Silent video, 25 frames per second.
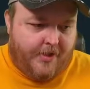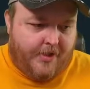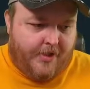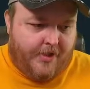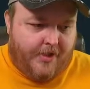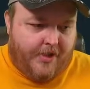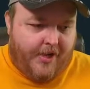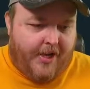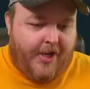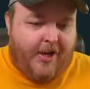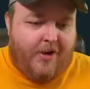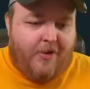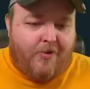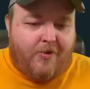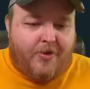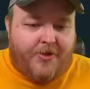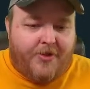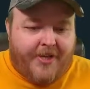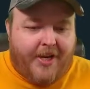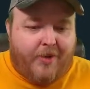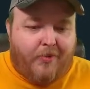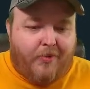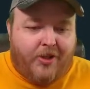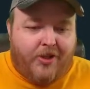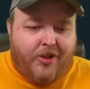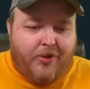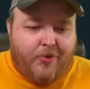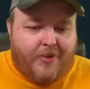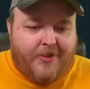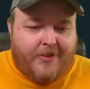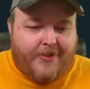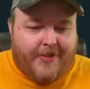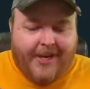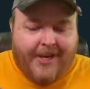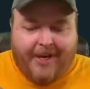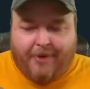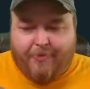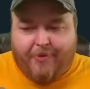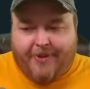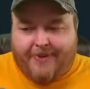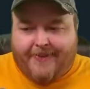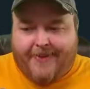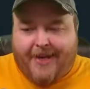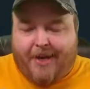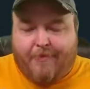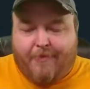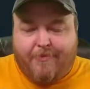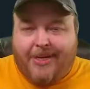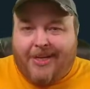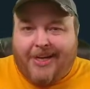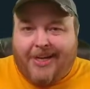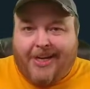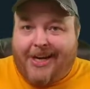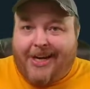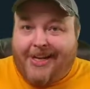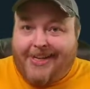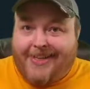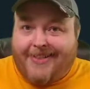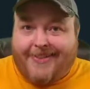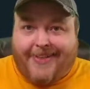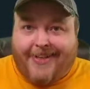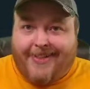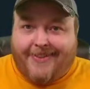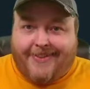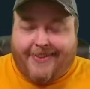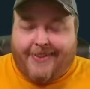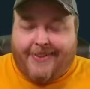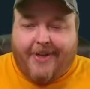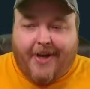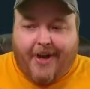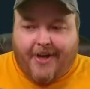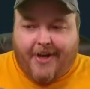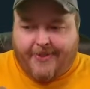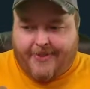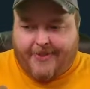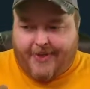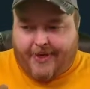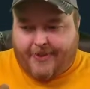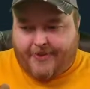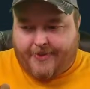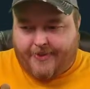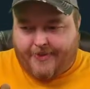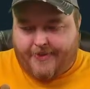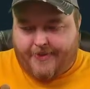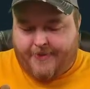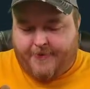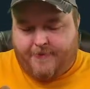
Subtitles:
I understand what you're saying, but it's not making any sense in context.